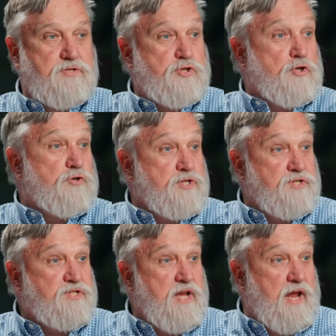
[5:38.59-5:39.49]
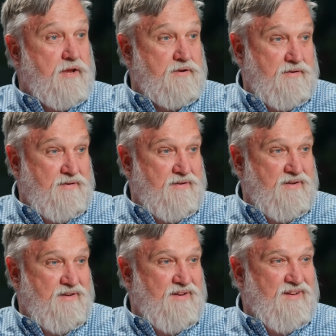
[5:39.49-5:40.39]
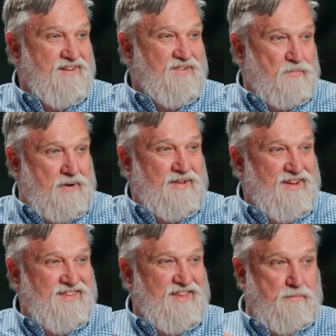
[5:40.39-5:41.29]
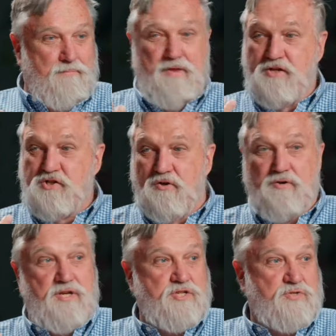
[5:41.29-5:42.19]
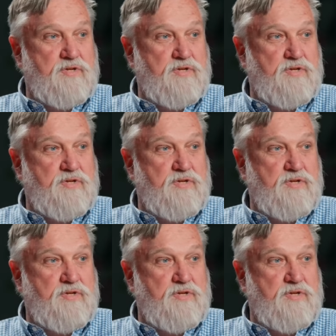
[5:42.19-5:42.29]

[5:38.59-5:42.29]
church and state. Right. The minister is